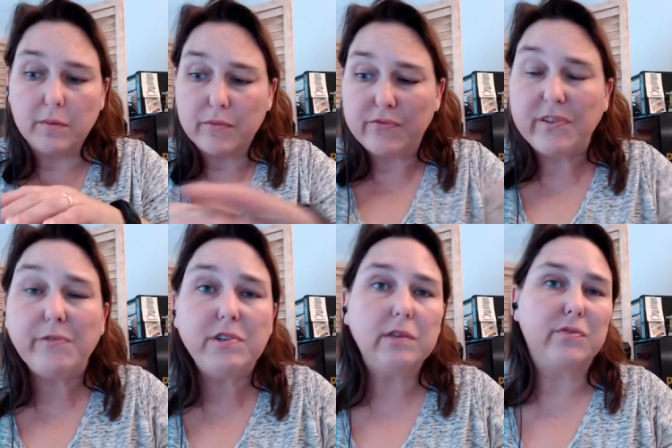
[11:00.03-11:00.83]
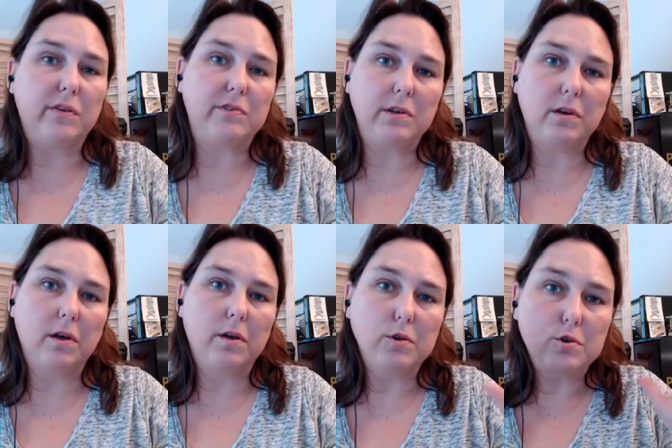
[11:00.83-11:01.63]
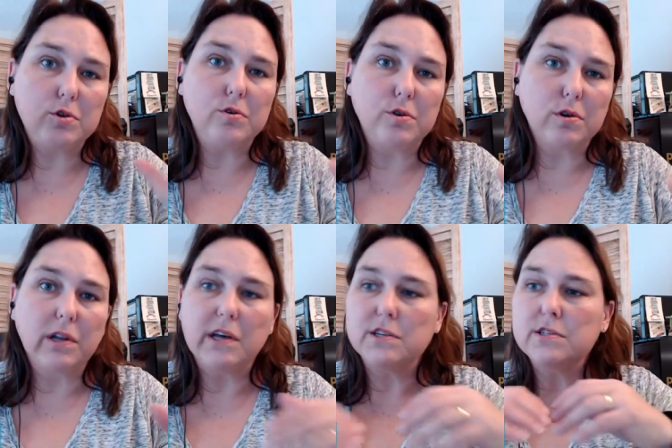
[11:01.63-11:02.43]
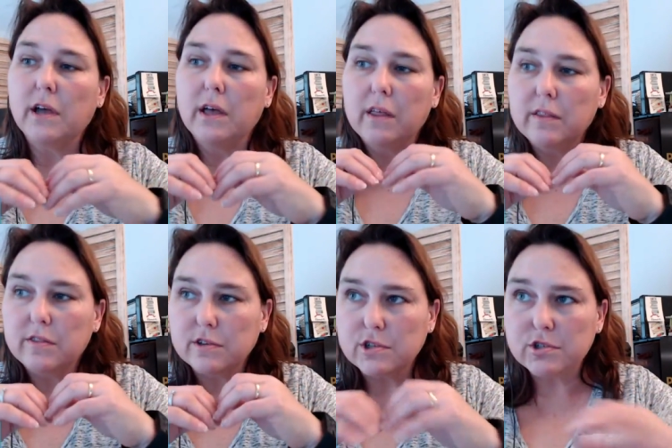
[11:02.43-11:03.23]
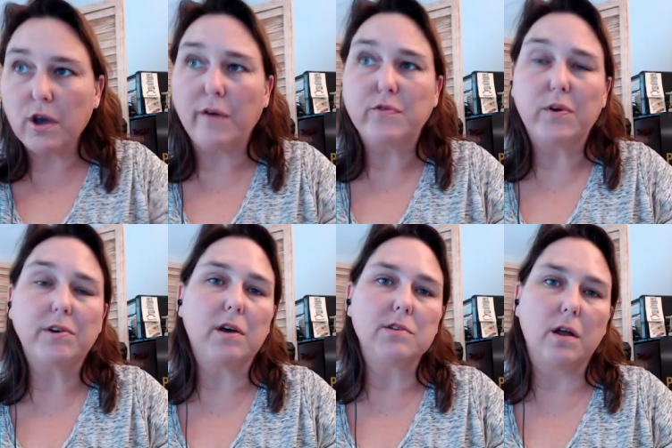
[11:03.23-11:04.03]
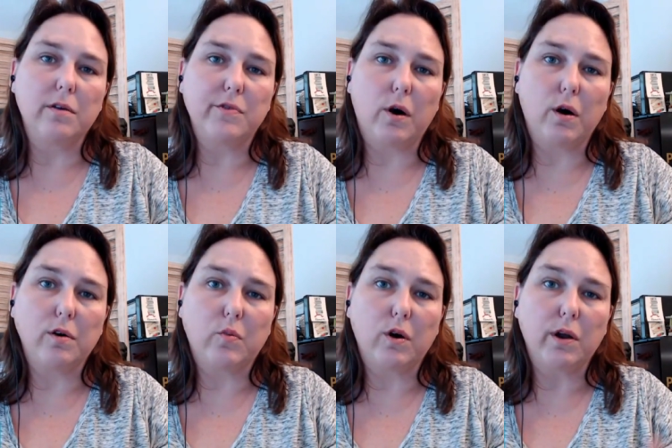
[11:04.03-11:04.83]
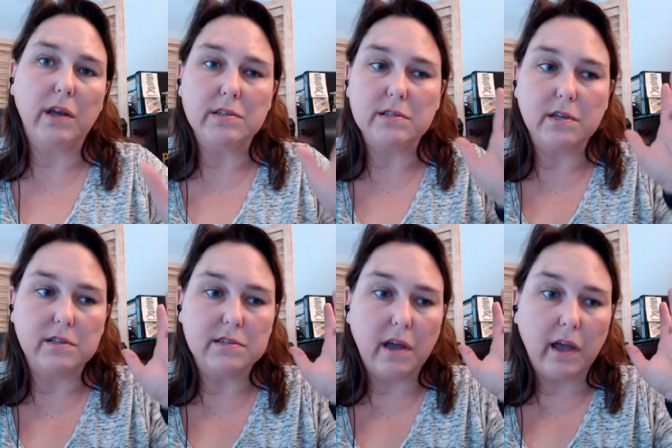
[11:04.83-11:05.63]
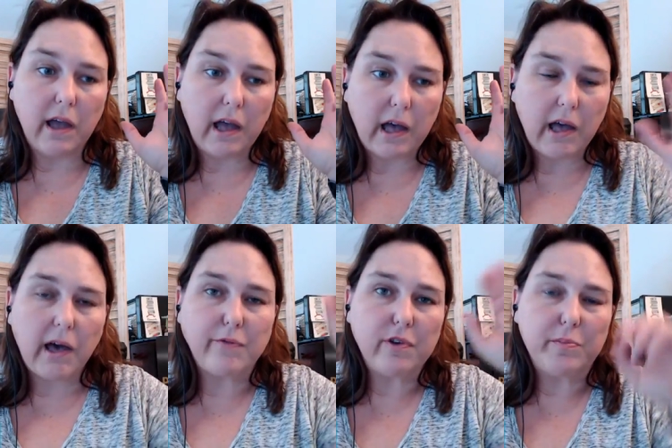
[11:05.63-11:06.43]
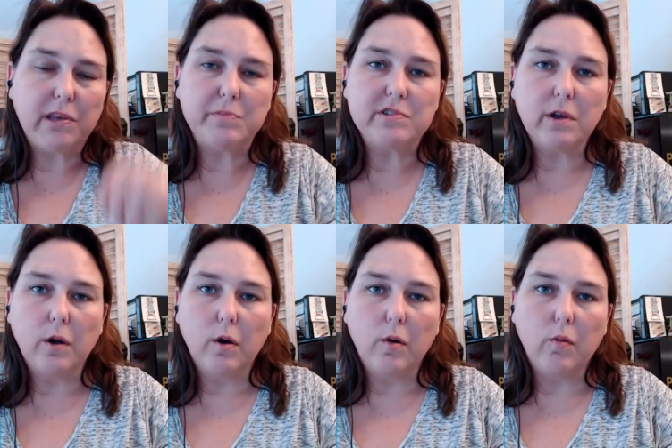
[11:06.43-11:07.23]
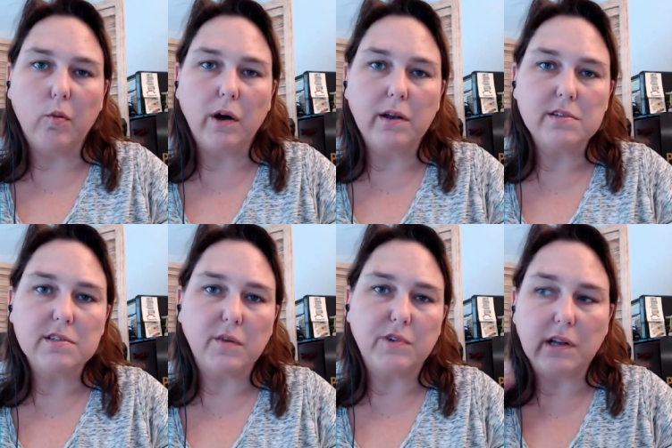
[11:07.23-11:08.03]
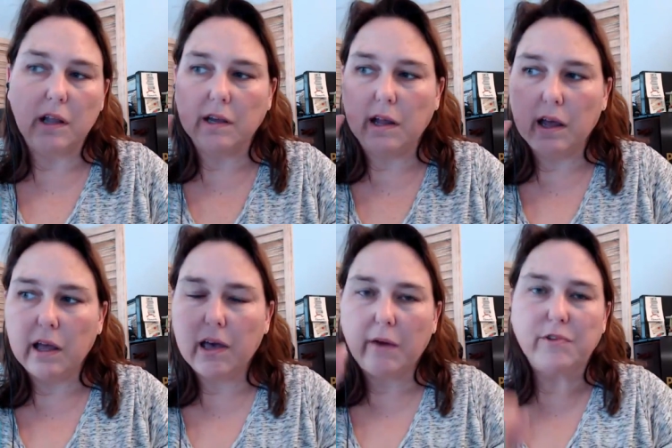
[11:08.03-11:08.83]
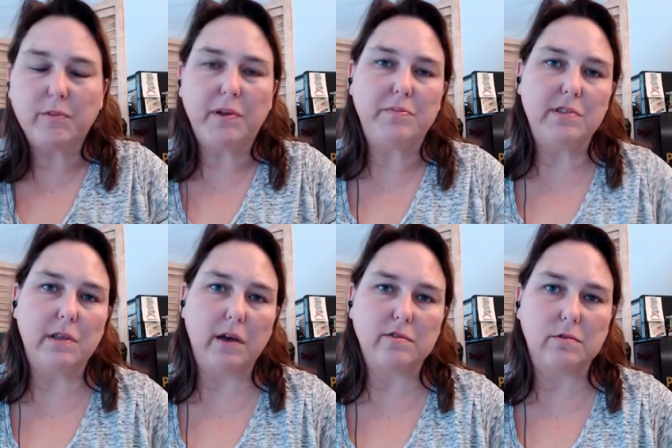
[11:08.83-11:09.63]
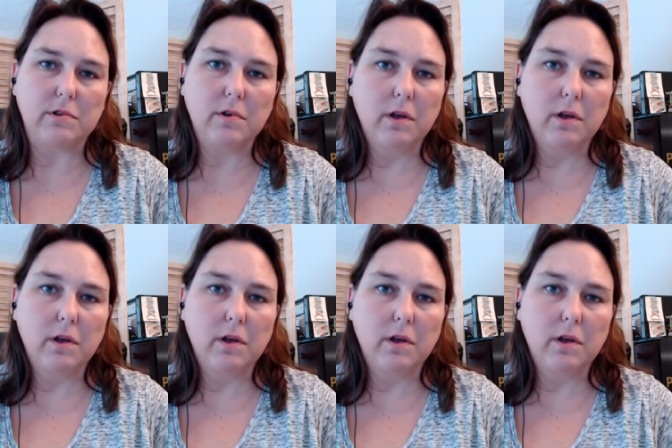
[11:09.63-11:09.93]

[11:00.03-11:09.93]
them 50-50 to your list. The software does all of the hard work. It sends half your peeps one subject line, half your peeps the next one.